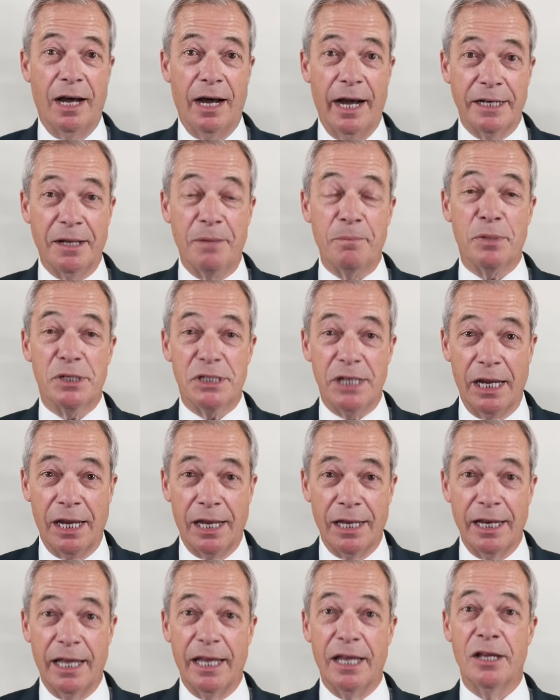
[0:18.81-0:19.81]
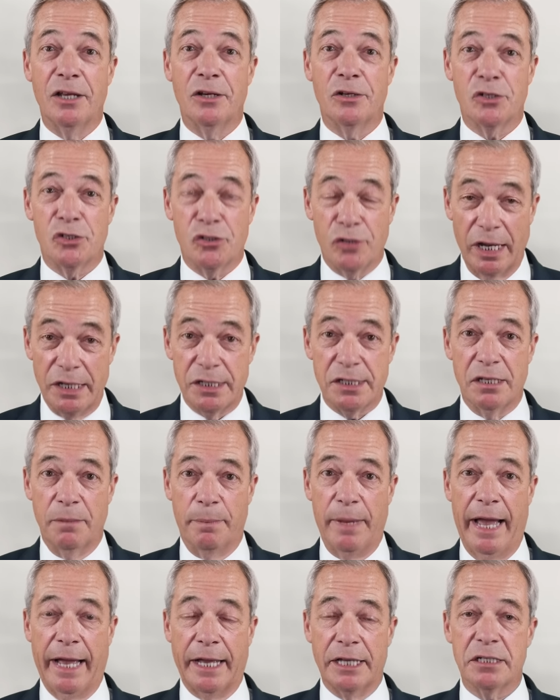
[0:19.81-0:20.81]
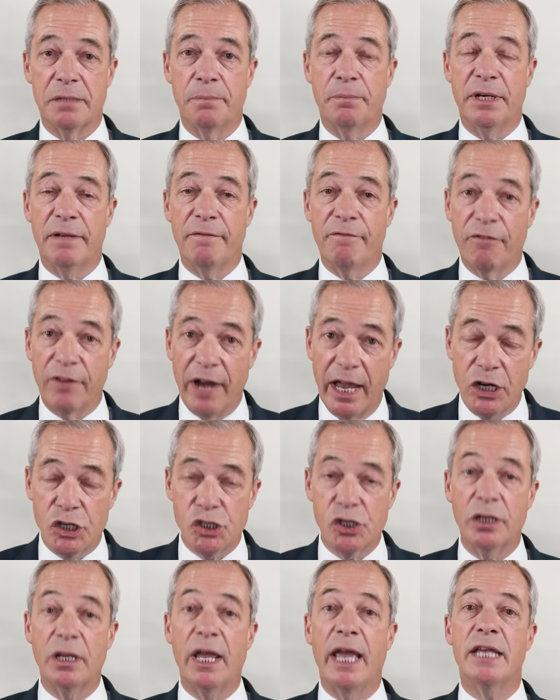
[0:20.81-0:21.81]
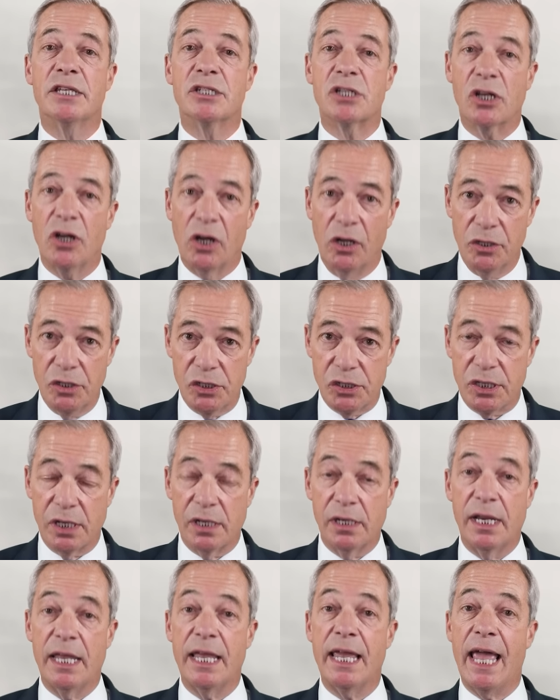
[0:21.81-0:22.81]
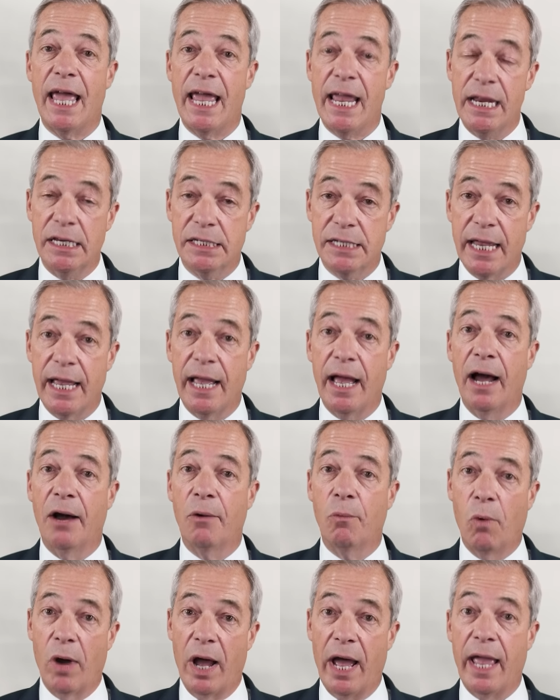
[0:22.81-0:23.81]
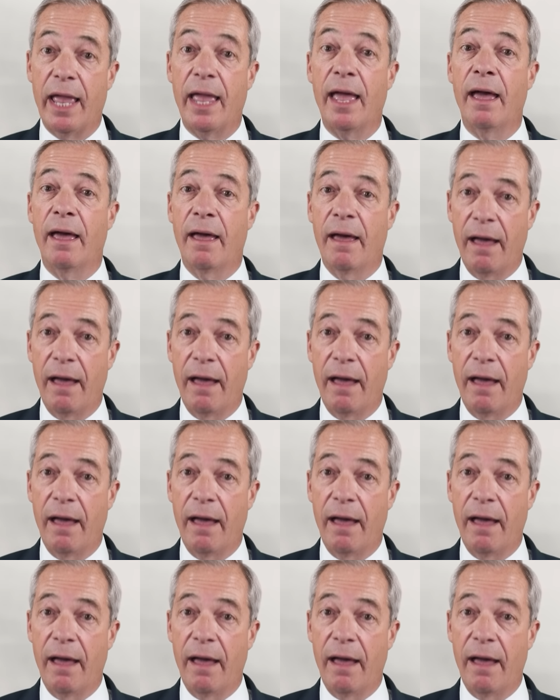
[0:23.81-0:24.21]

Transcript: I don't particularly trust the banks, but inflation is constantly eating away